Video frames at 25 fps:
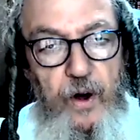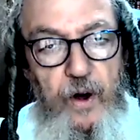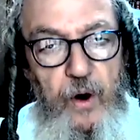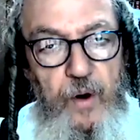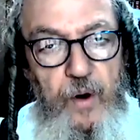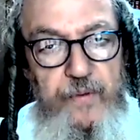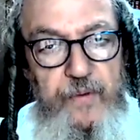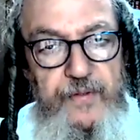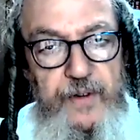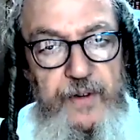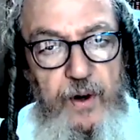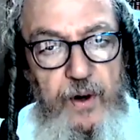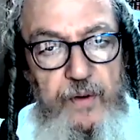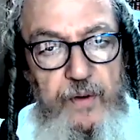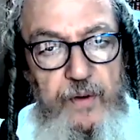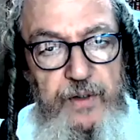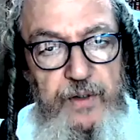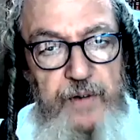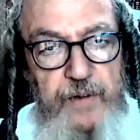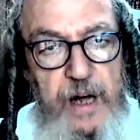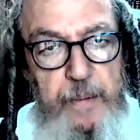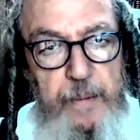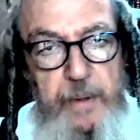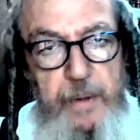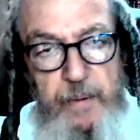of, of the
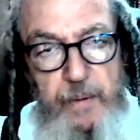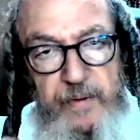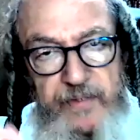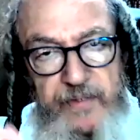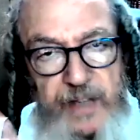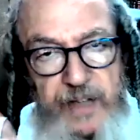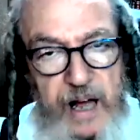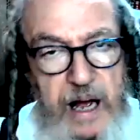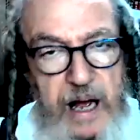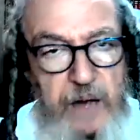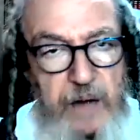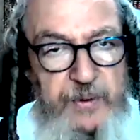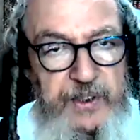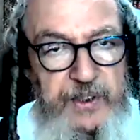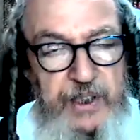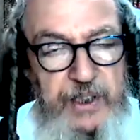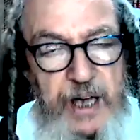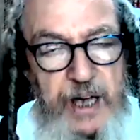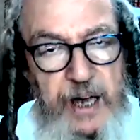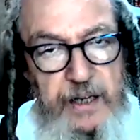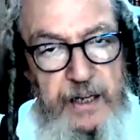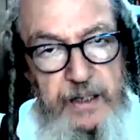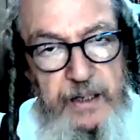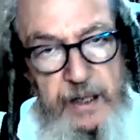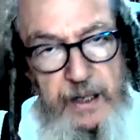rabbin of the
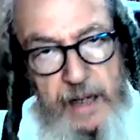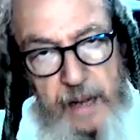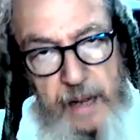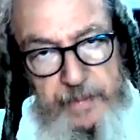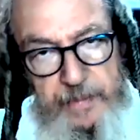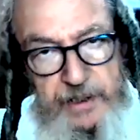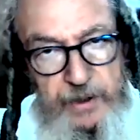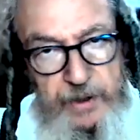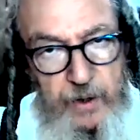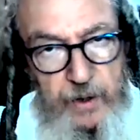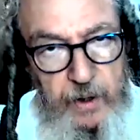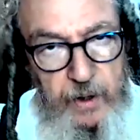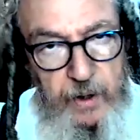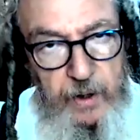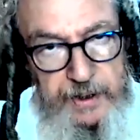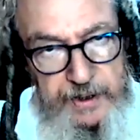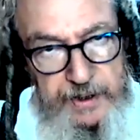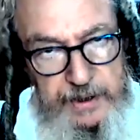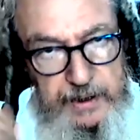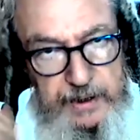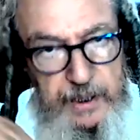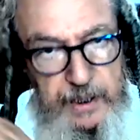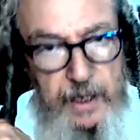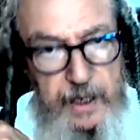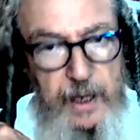outside, Am Yisrael
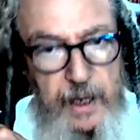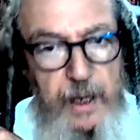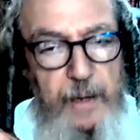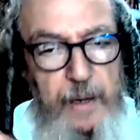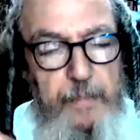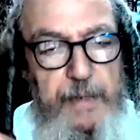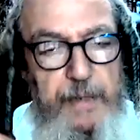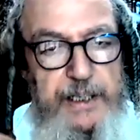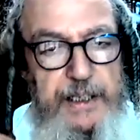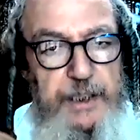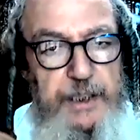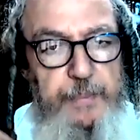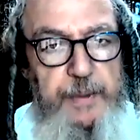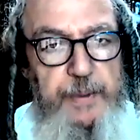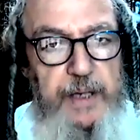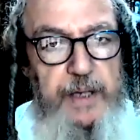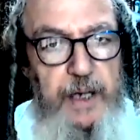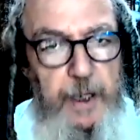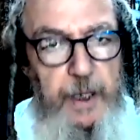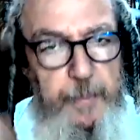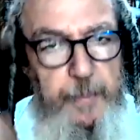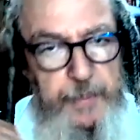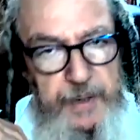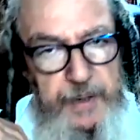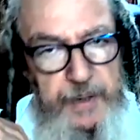is Bas
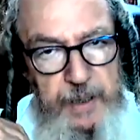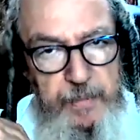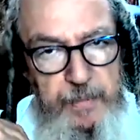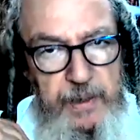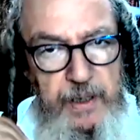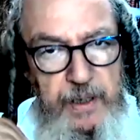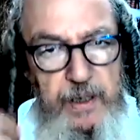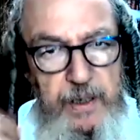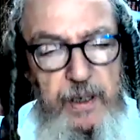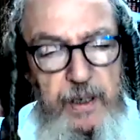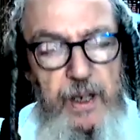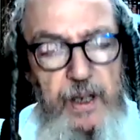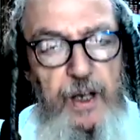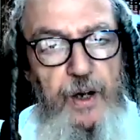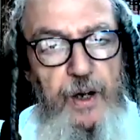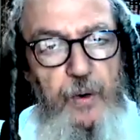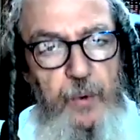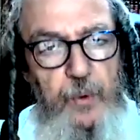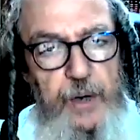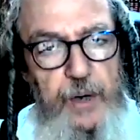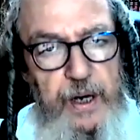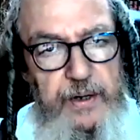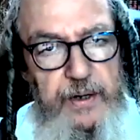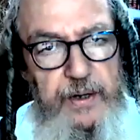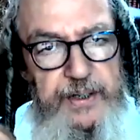Pnima,
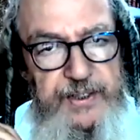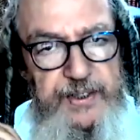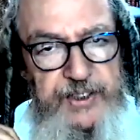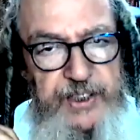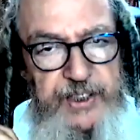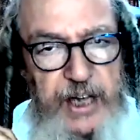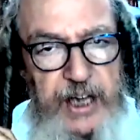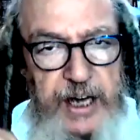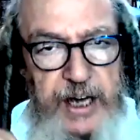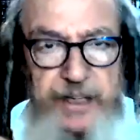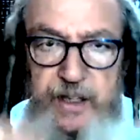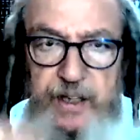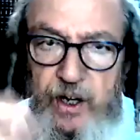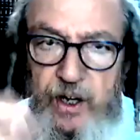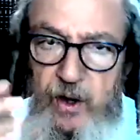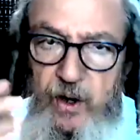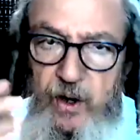we are inside. The